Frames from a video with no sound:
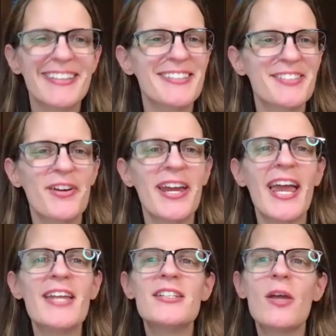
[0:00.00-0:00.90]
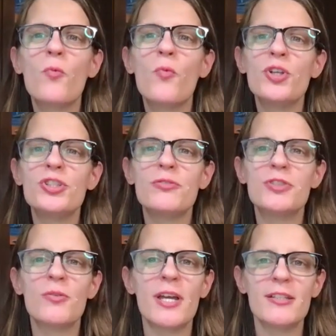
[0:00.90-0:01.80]
That's great. And what do you
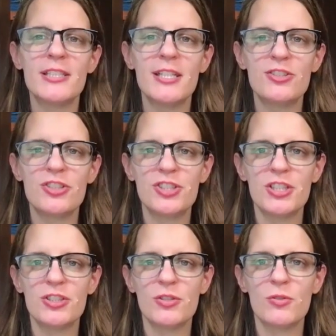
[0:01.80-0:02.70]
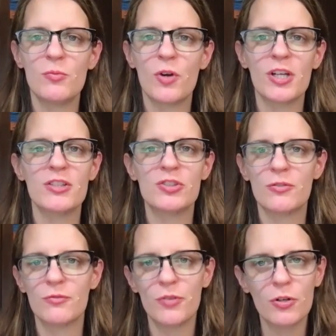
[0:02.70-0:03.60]
do at TGG? Do you work in
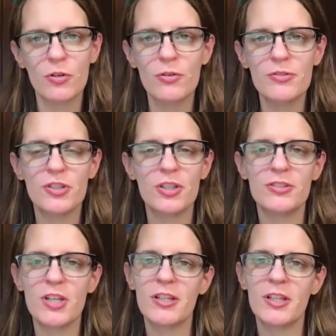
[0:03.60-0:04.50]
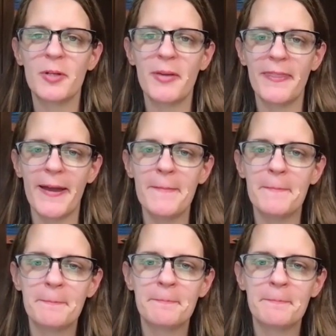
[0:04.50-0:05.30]
certain verticals, or can you talk a little bit about that?